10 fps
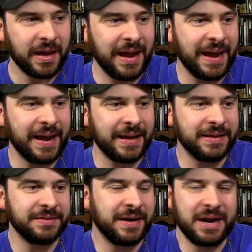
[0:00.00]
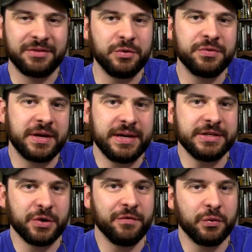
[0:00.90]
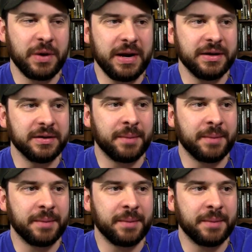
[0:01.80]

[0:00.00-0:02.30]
uh, then I do think he's overrated.